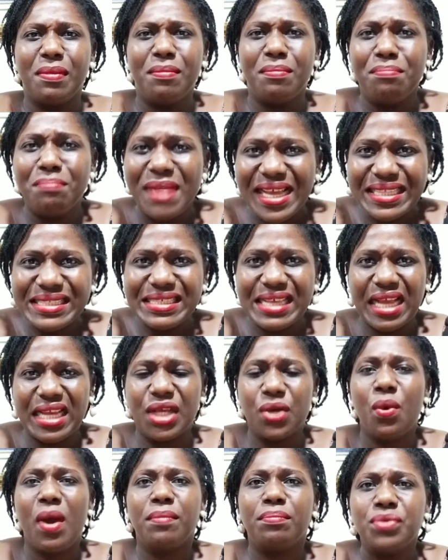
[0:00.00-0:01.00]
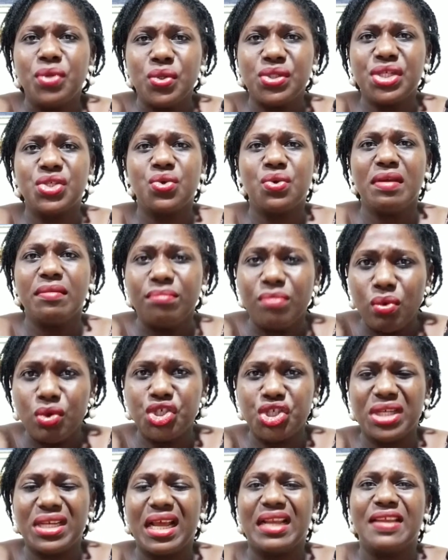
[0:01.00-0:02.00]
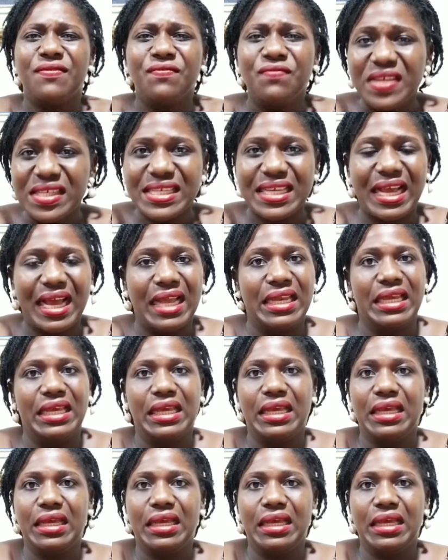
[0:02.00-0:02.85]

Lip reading: mentally, who abuses you emotionally, physically.